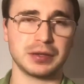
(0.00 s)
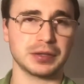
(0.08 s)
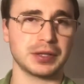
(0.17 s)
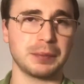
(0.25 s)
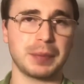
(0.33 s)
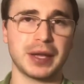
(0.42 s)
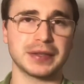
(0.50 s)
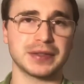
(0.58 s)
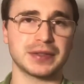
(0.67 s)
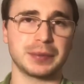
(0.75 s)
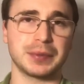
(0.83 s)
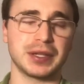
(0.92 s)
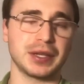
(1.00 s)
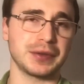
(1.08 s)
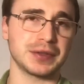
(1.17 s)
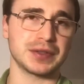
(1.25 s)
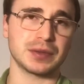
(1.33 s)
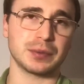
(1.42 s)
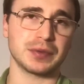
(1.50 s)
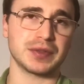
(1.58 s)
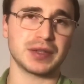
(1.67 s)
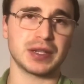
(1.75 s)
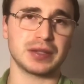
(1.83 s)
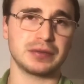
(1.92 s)
Compared to some of the others that we've
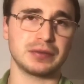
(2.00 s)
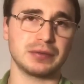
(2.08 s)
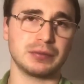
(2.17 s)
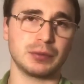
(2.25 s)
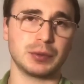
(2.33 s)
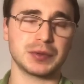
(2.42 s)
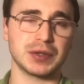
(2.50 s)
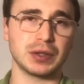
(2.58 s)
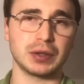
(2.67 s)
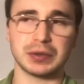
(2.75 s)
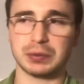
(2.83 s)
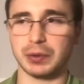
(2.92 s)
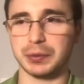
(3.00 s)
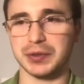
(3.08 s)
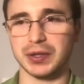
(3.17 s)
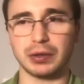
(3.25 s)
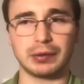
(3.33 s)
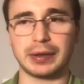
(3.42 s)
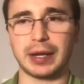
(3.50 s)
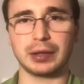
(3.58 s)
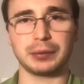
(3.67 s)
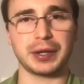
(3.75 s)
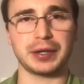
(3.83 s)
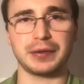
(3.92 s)
seen, what was the last one? It was The Long
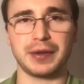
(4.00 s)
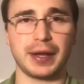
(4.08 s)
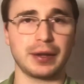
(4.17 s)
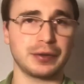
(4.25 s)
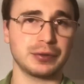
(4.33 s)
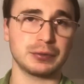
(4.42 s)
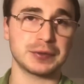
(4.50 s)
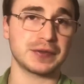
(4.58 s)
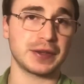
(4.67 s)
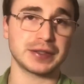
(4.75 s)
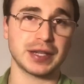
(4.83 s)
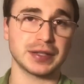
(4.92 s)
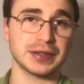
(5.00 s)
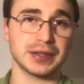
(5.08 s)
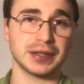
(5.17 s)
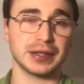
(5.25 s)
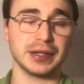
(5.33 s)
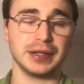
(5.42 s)
Halloween. That I thought was fantastic.